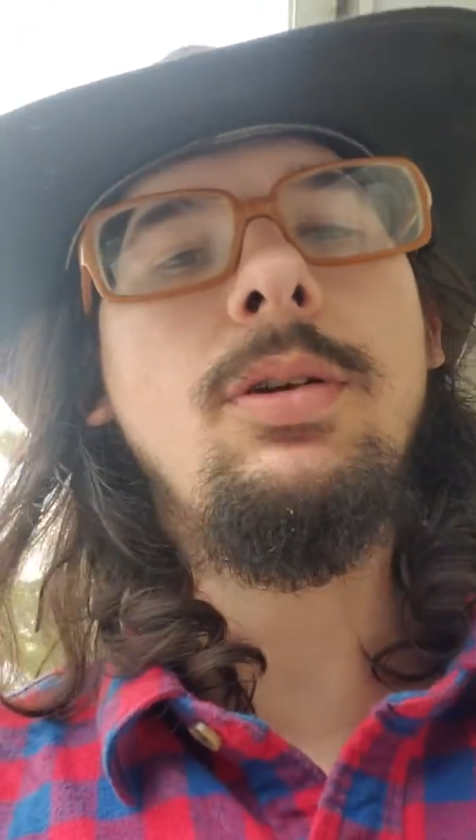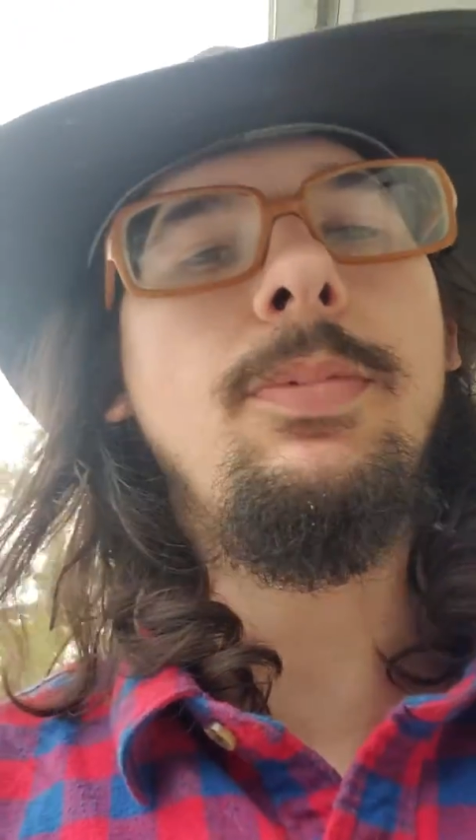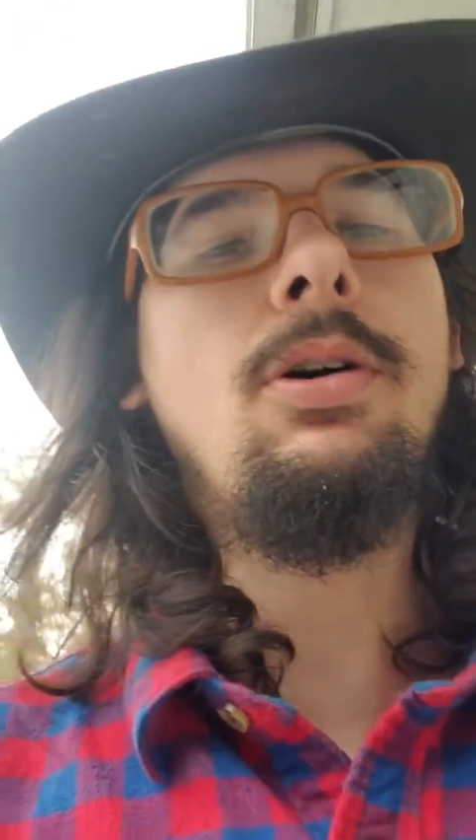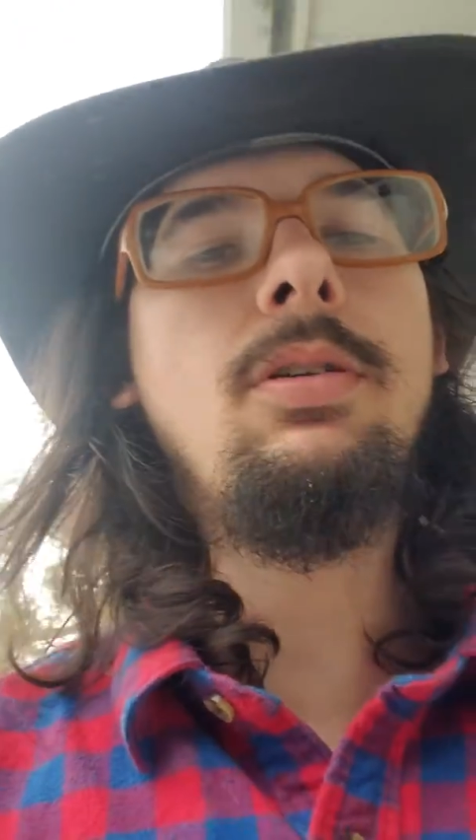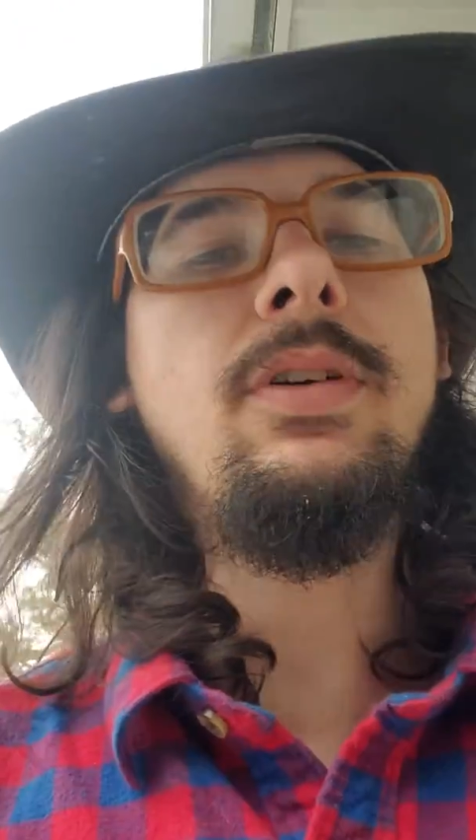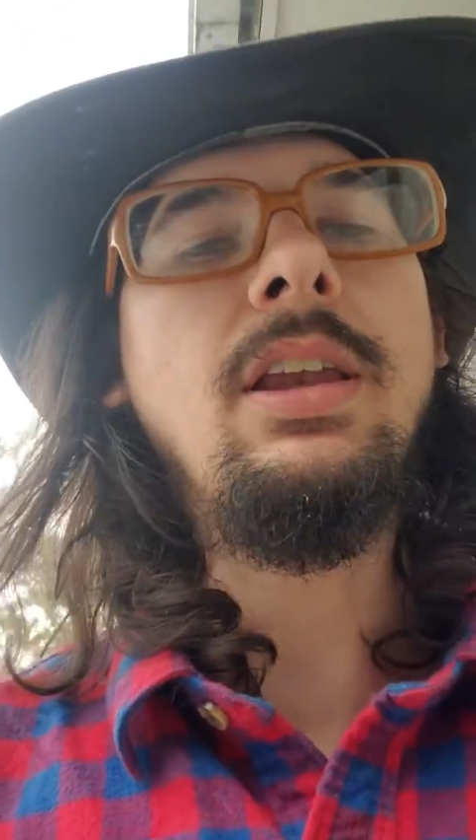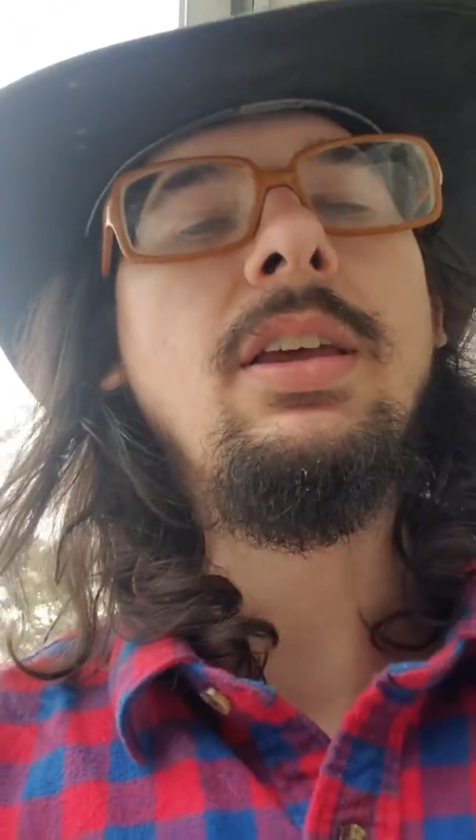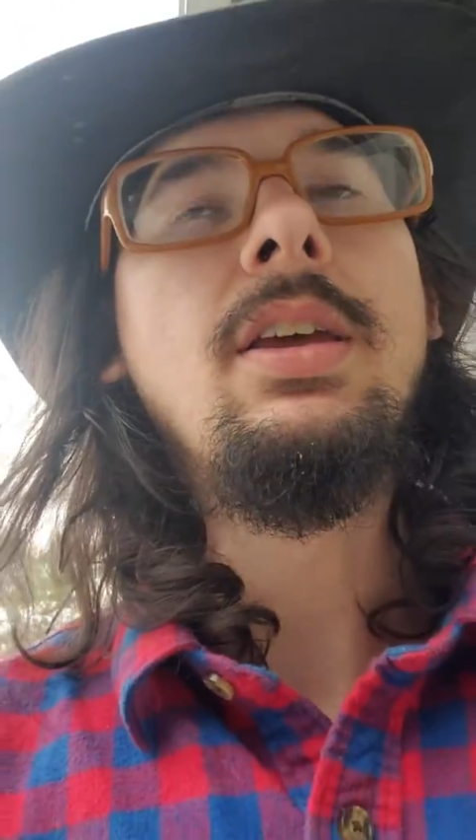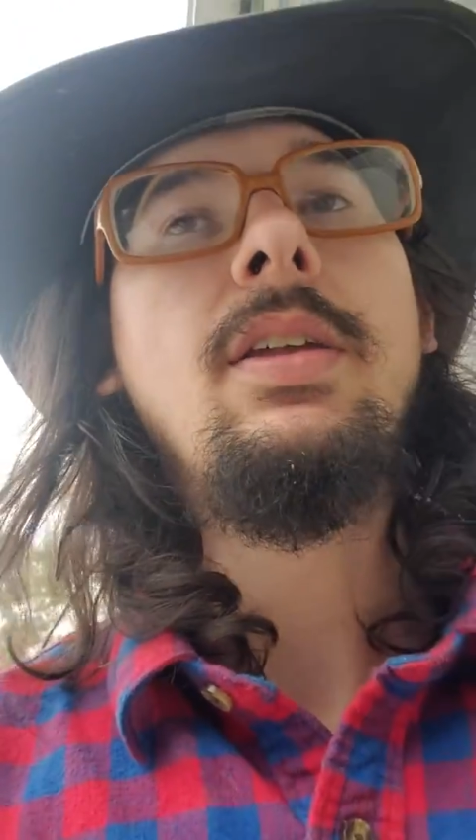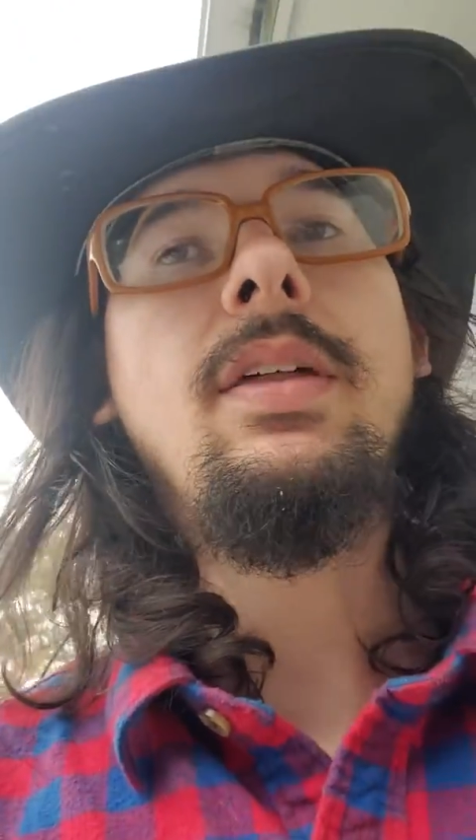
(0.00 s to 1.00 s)
one part of it,
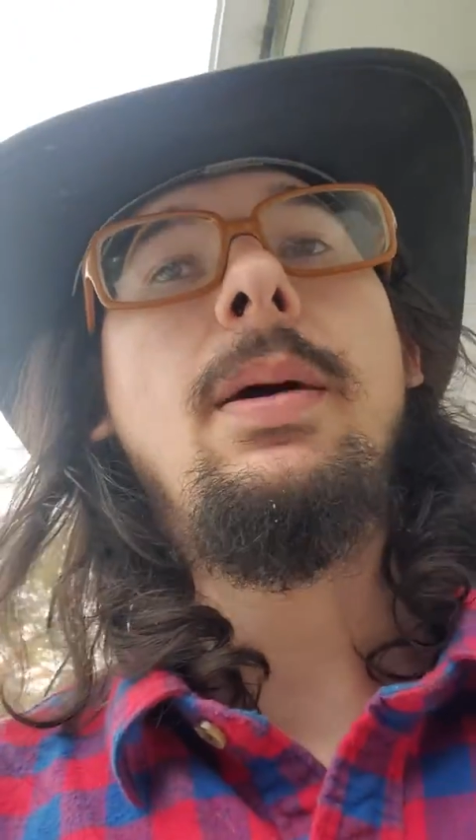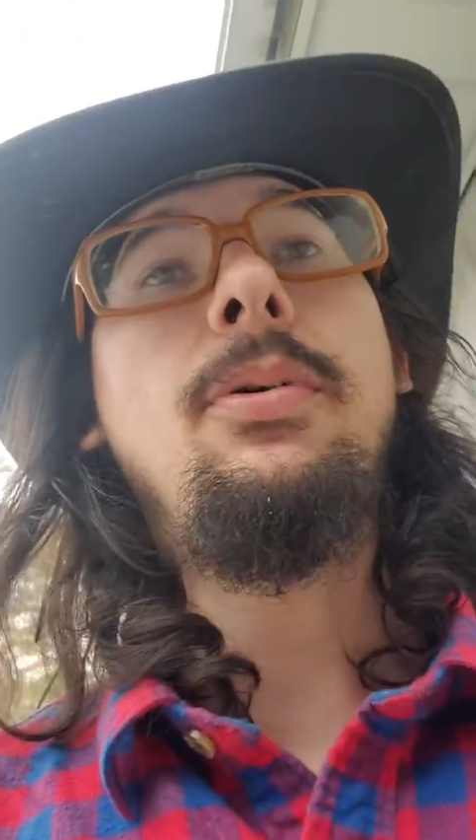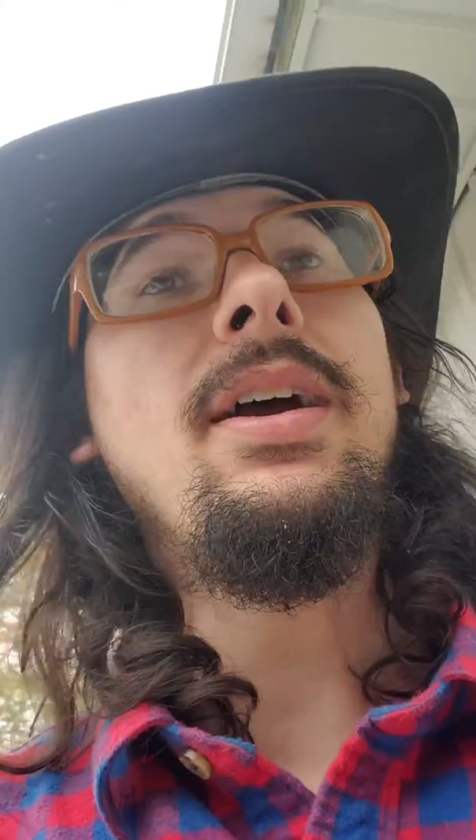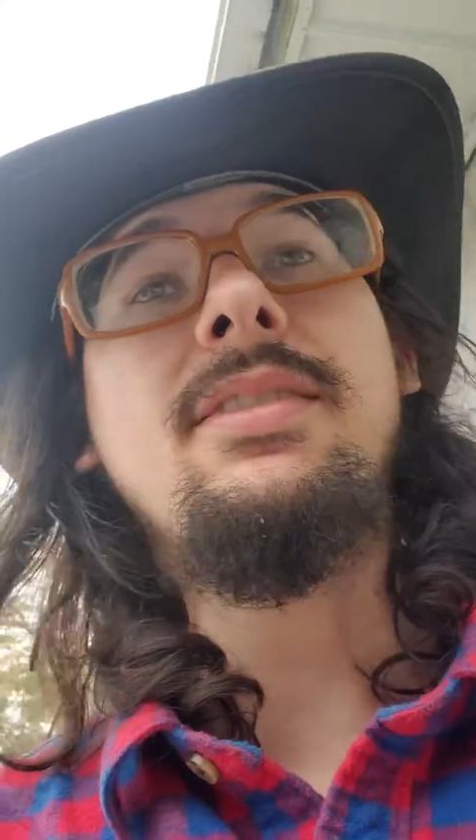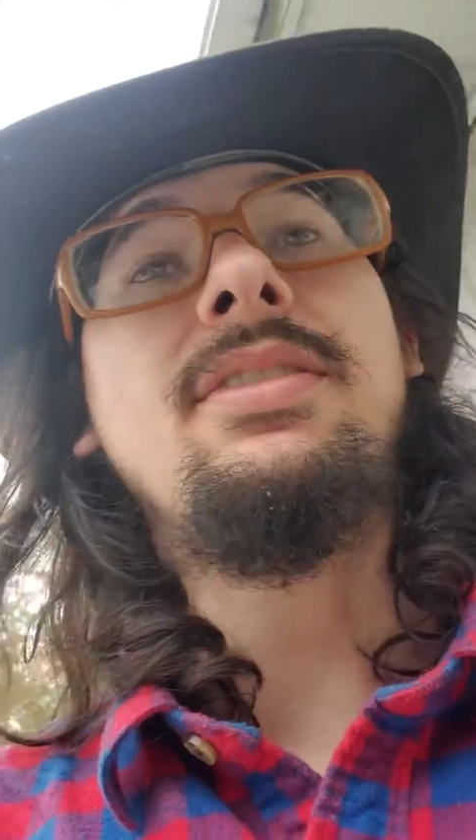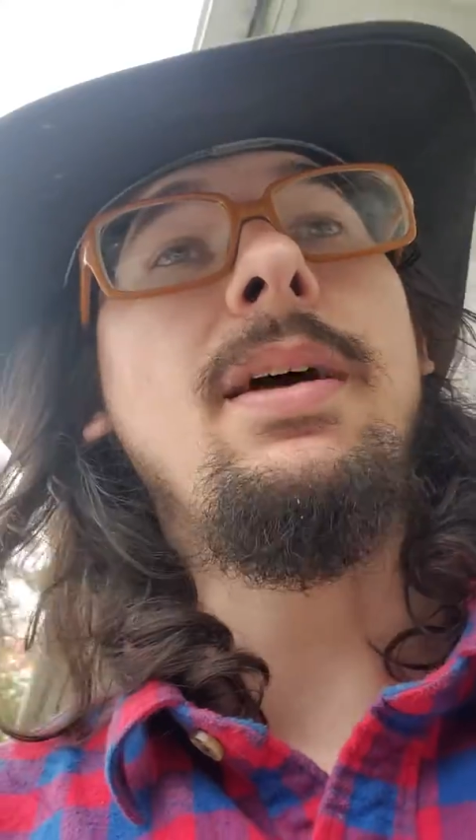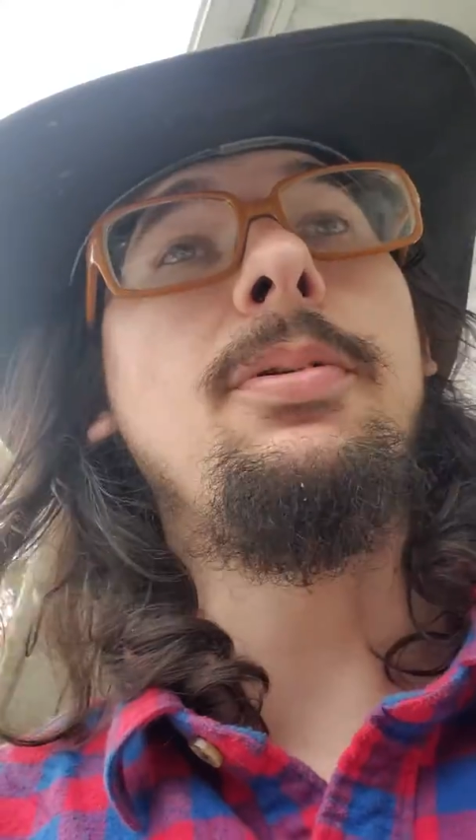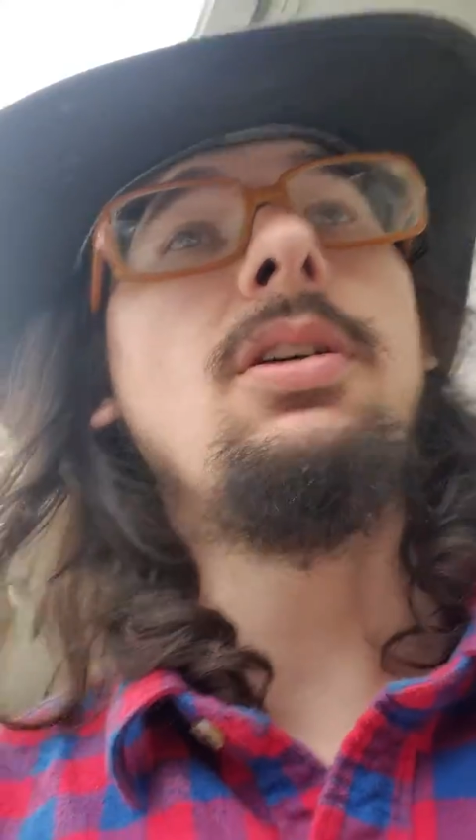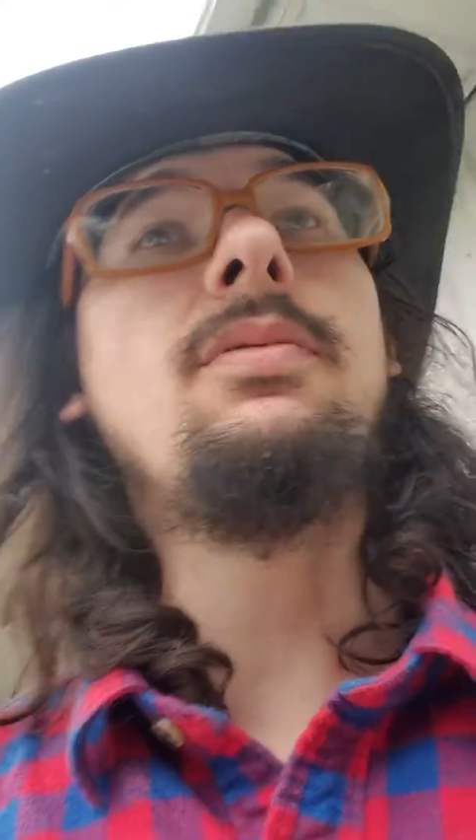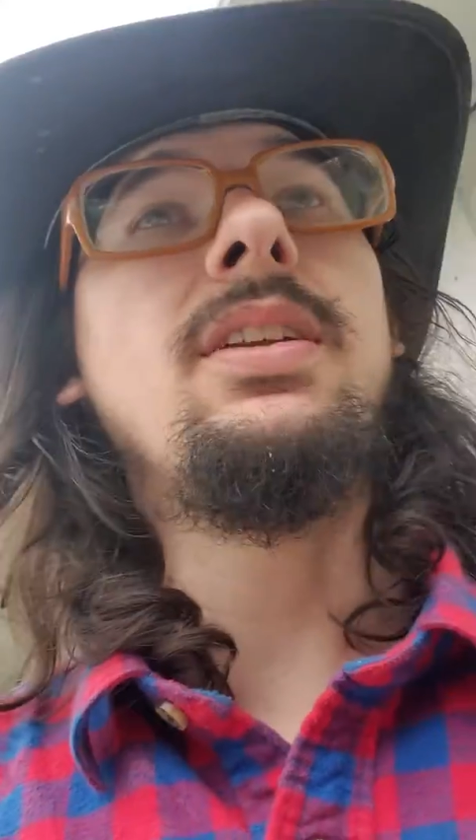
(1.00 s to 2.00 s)
then I practice that
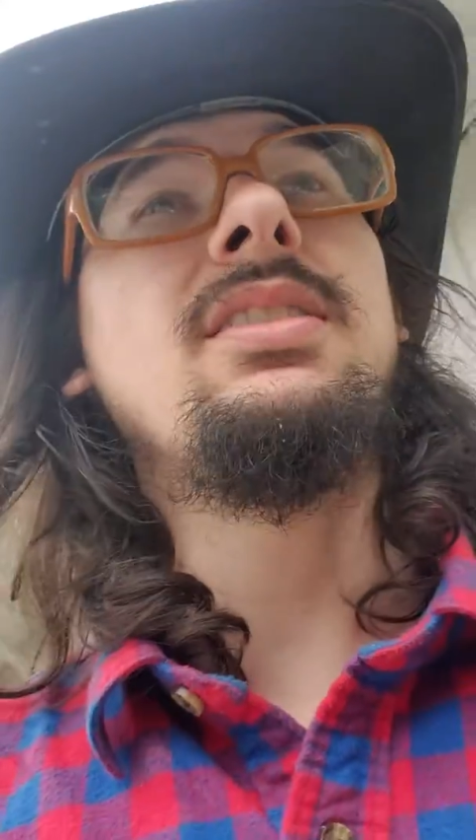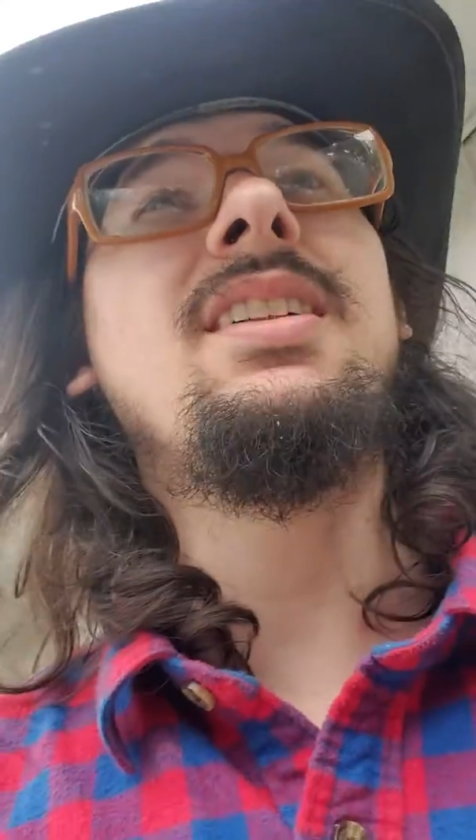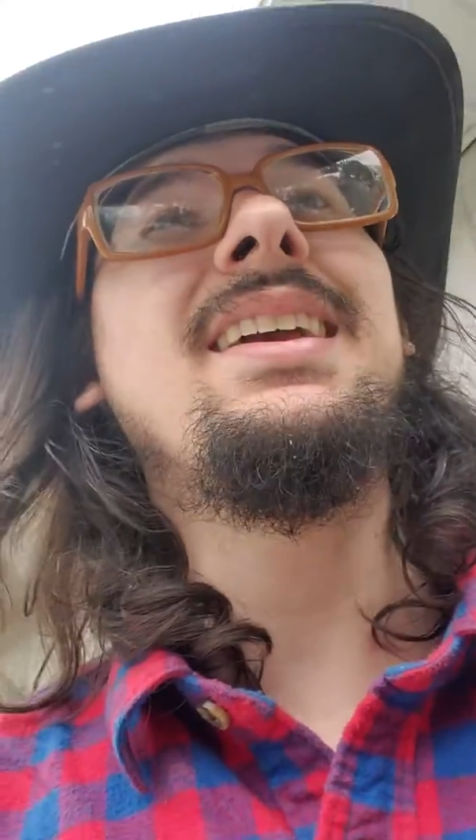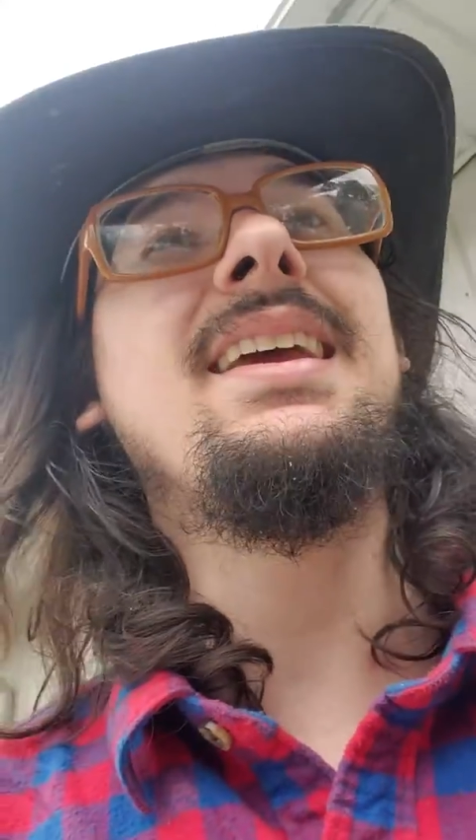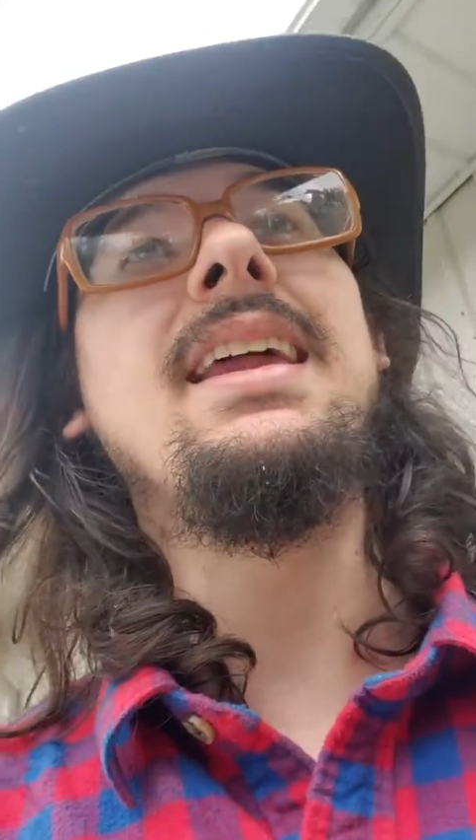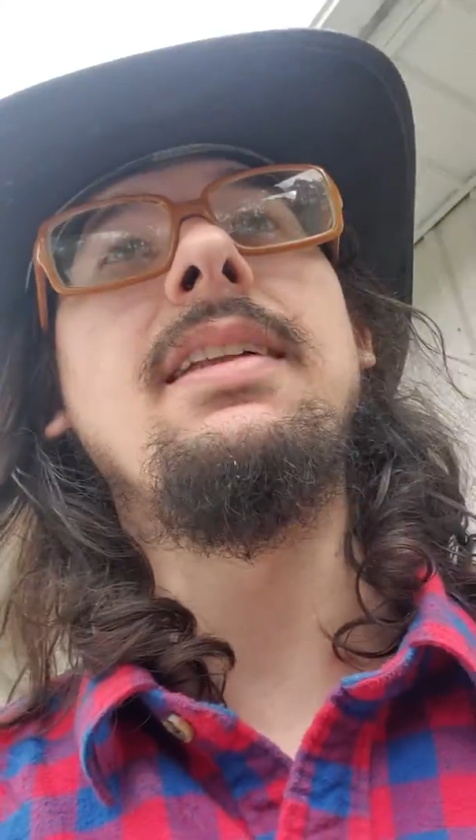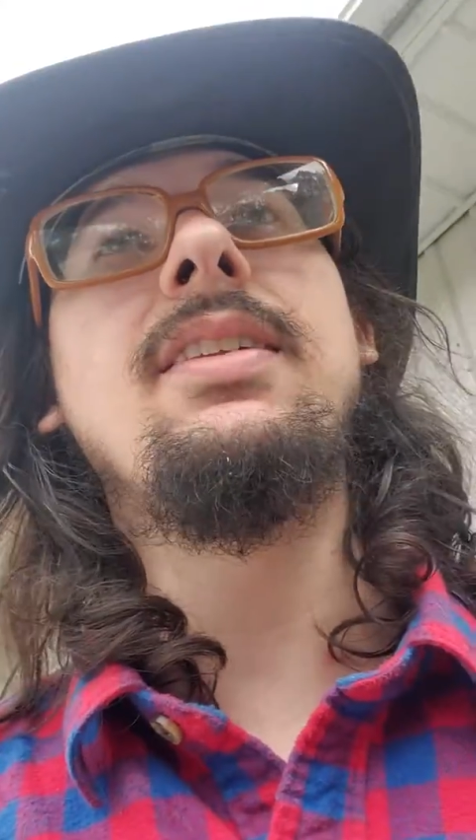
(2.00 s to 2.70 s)
part of it until I get it.